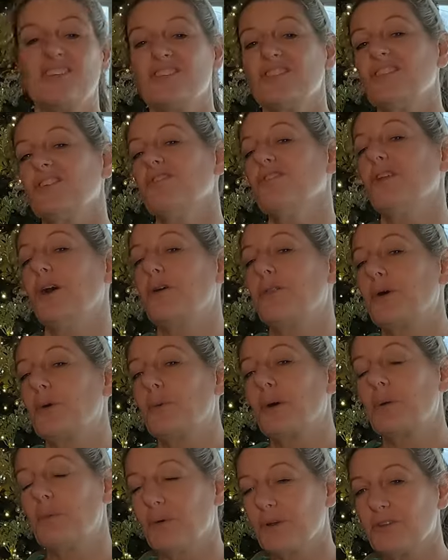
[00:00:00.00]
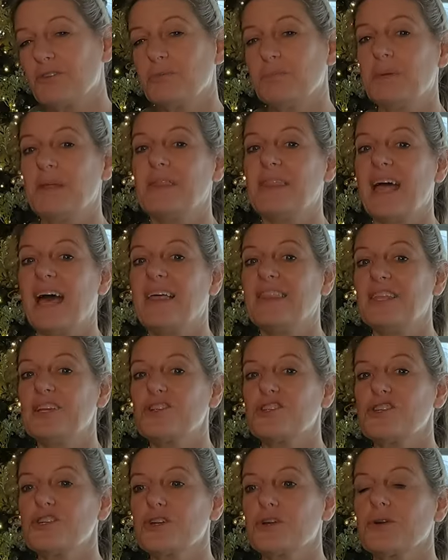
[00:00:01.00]
I just don't know that we wanna spend that
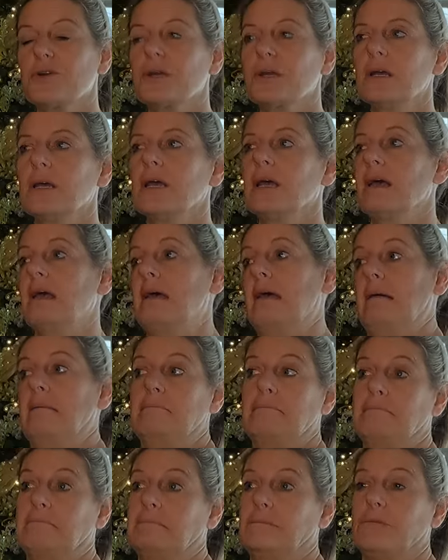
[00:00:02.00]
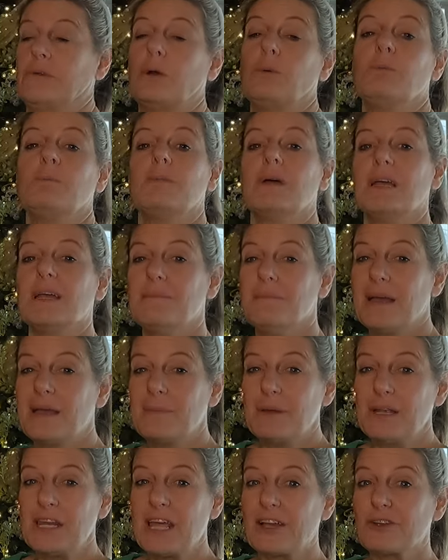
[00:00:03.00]
this year. So it
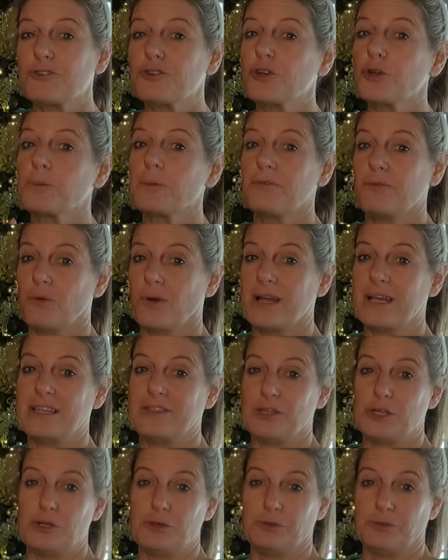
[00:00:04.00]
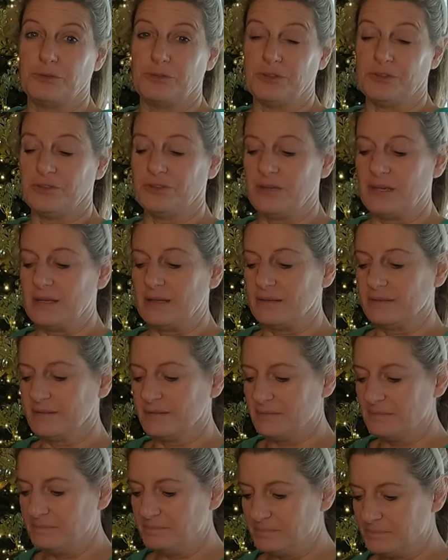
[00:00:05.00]
may be next year before I get to use the
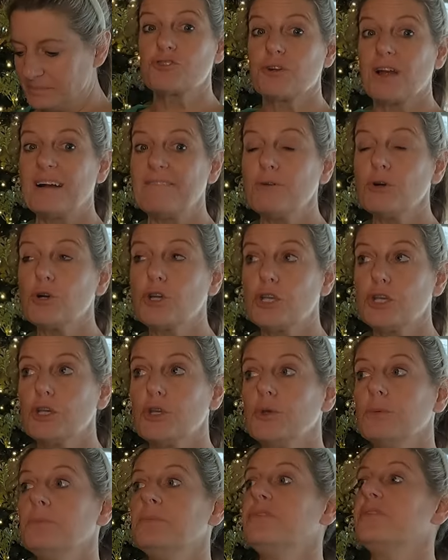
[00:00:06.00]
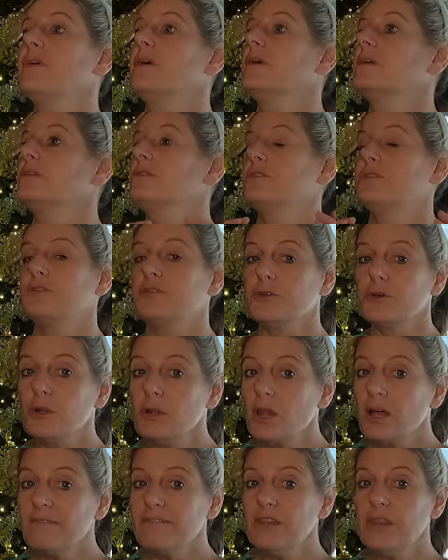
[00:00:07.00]
skis. Travel cubes. Still
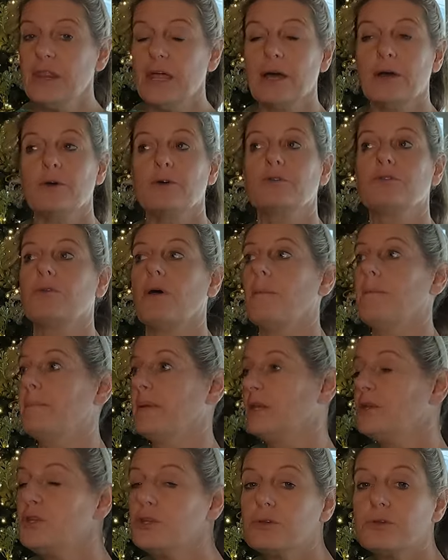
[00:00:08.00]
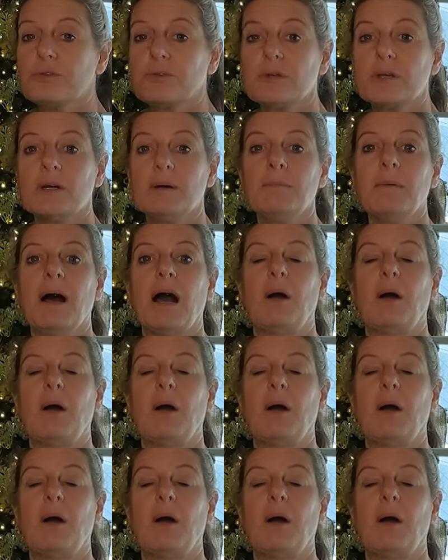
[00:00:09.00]
loving those, been using them.